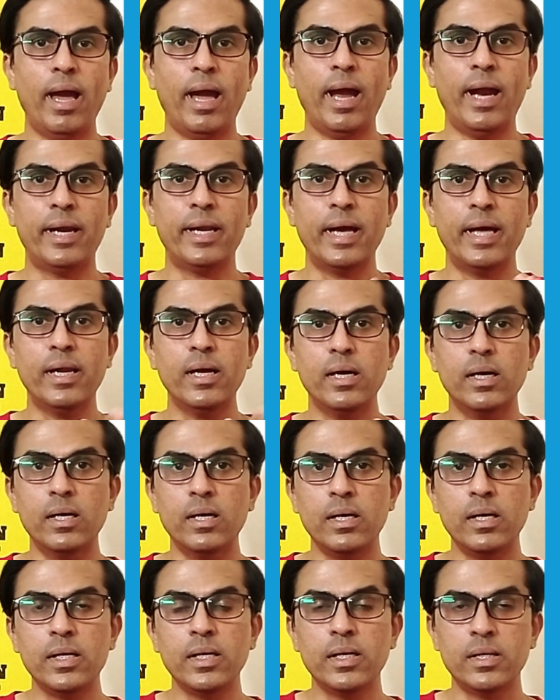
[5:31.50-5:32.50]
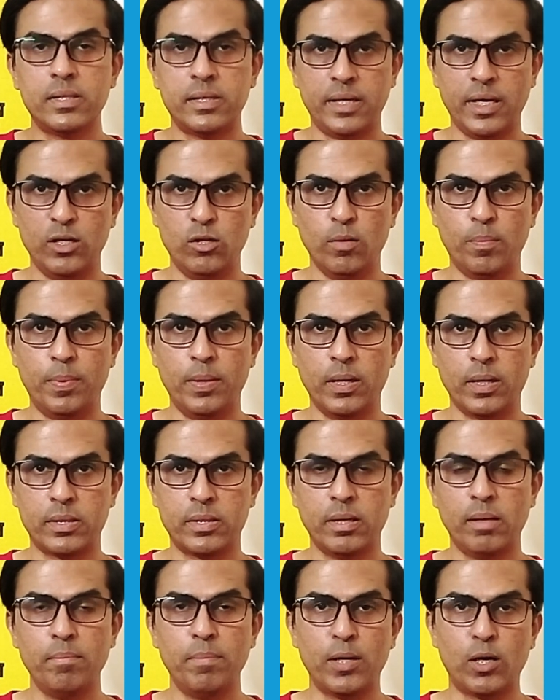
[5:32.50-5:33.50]
at an earlier stage of
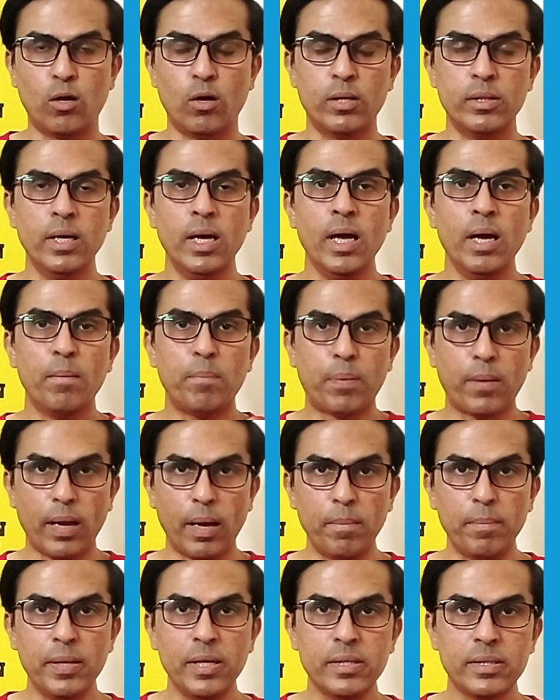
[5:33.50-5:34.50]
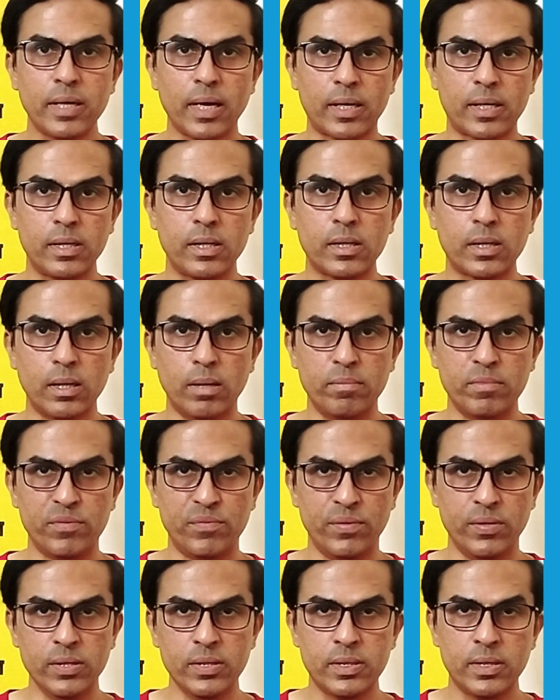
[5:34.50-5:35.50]
production, because primary sector comes
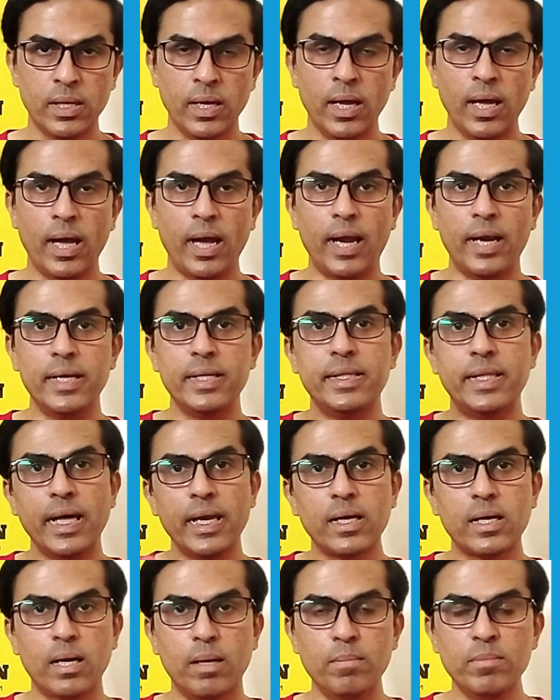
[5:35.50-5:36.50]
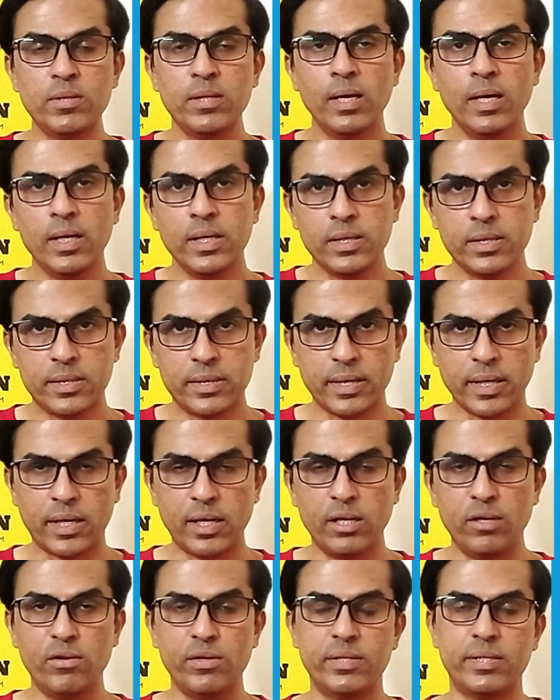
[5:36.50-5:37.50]
first and then comes
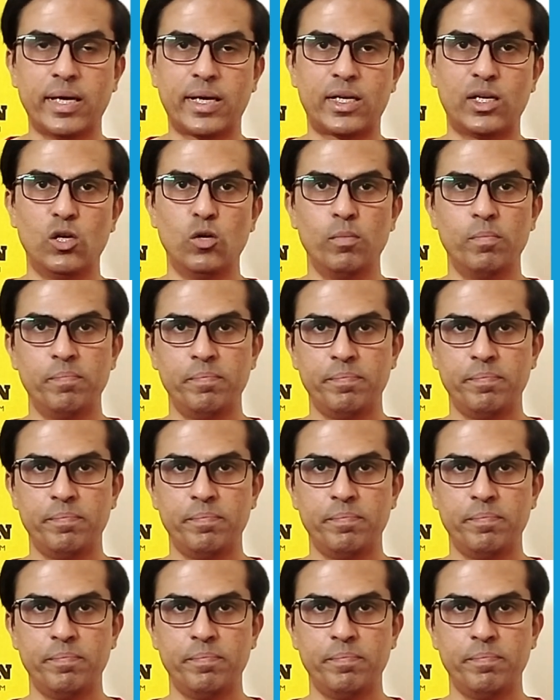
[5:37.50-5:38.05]
secondary sector.